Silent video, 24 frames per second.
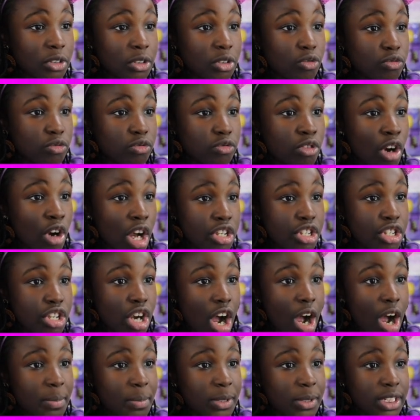to rush
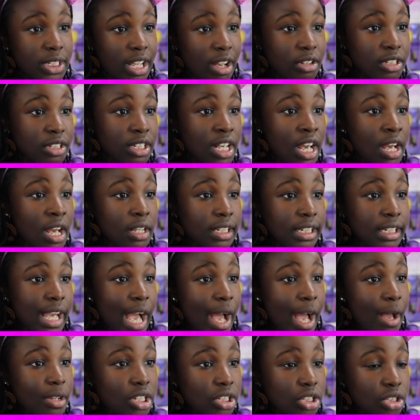upstairs,
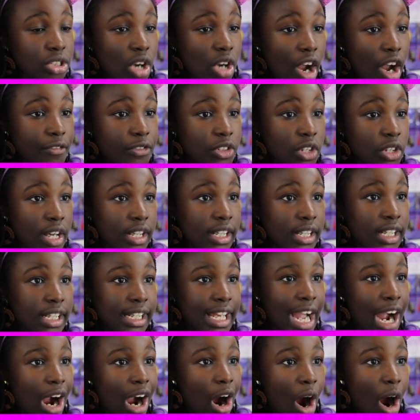get the scarf done,
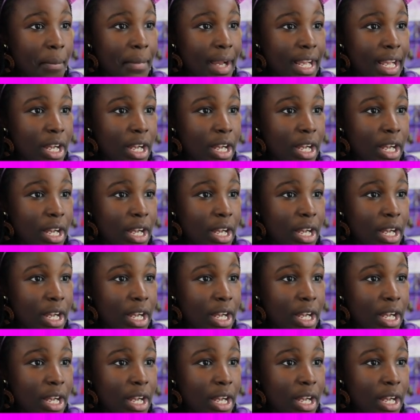get all my